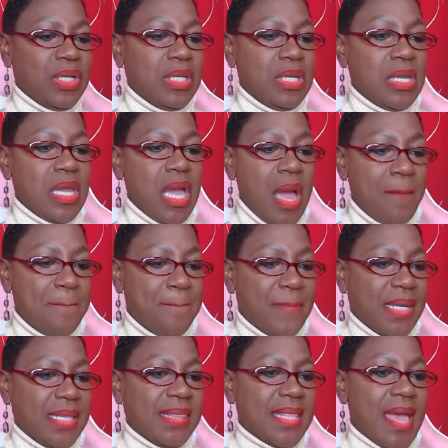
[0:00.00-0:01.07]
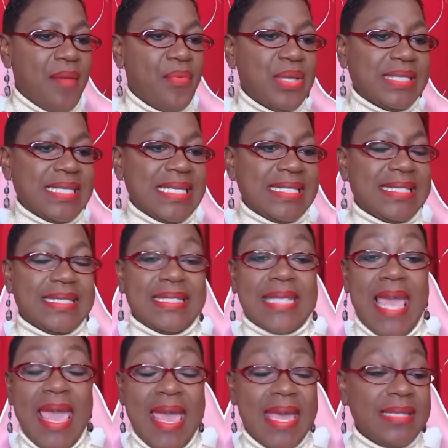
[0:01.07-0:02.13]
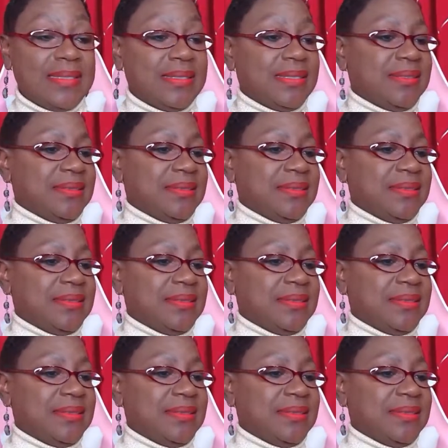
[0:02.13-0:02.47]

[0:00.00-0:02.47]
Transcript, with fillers: Yep, that was a set.